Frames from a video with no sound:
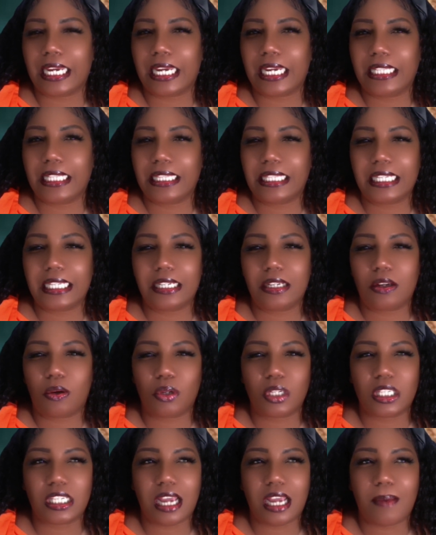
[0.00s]
and then
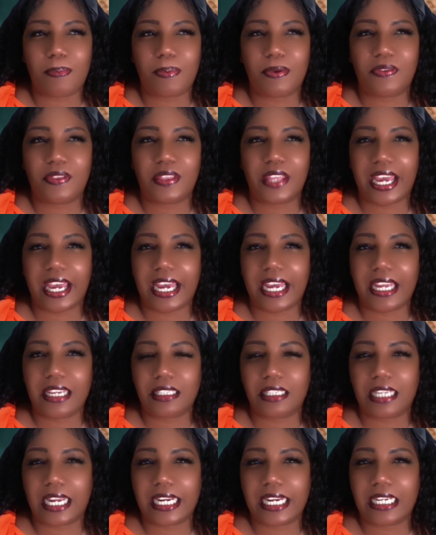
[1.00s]
on top of that
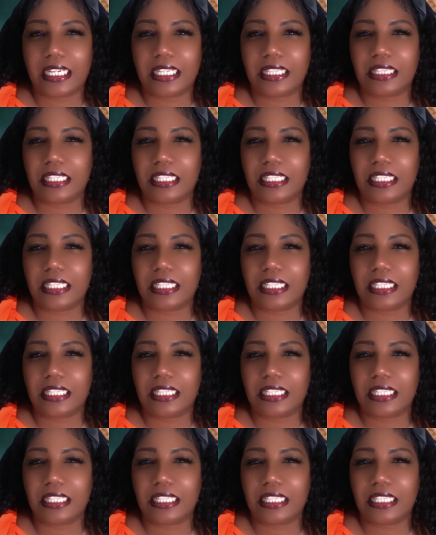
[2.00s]
like